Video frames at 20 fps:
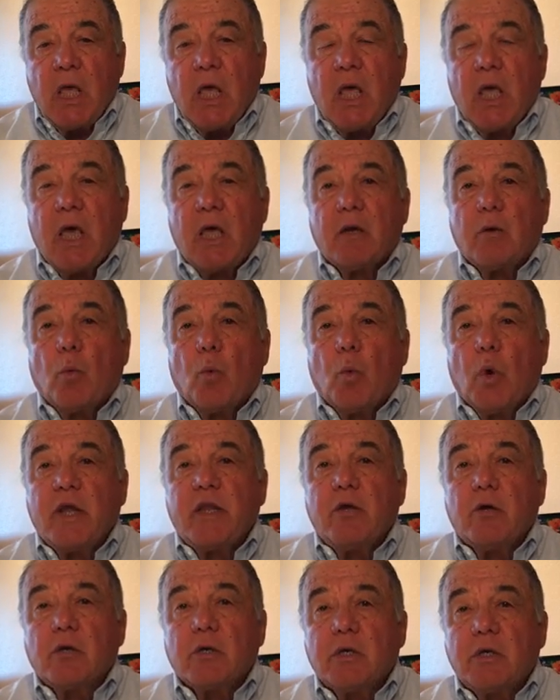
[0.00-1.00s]
And
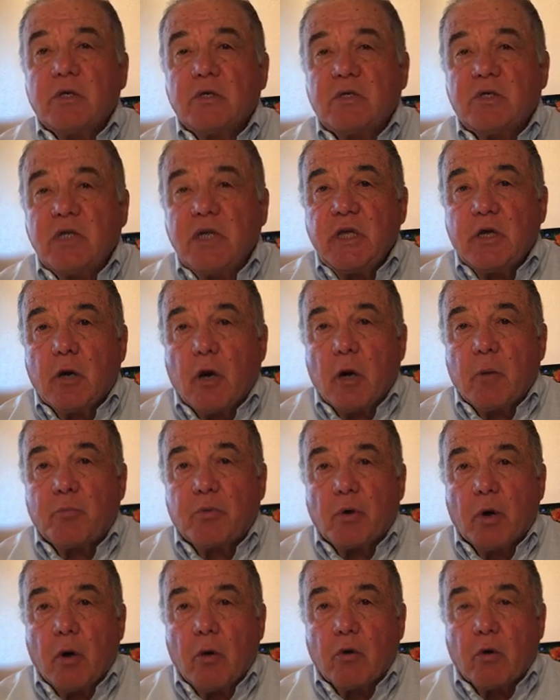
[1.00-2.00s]
what you're going to see in our
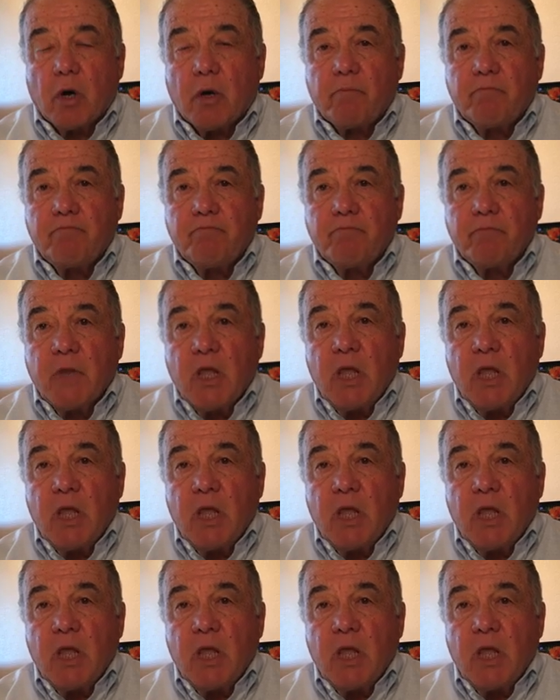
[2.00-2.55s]
program